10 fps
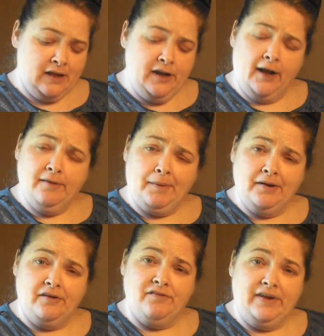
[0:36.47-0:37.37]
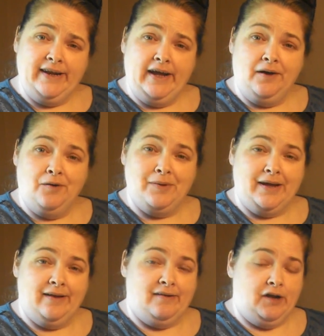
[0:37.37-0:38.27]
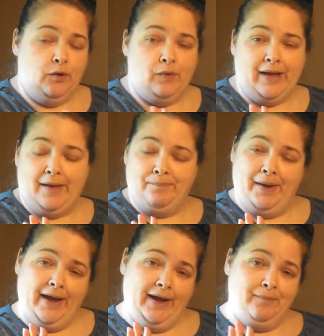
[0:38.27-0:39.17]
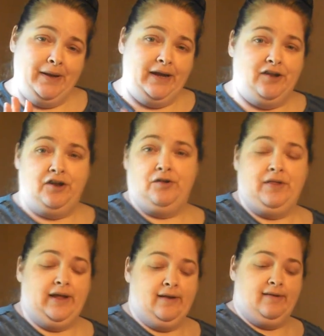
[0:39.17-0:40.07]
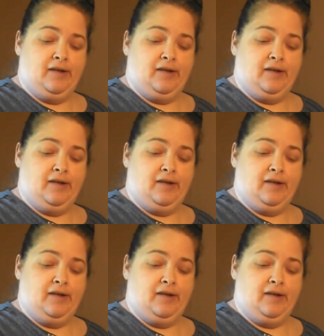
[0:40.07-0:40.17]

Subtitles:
non-sponsored video because no one got paid me to do this.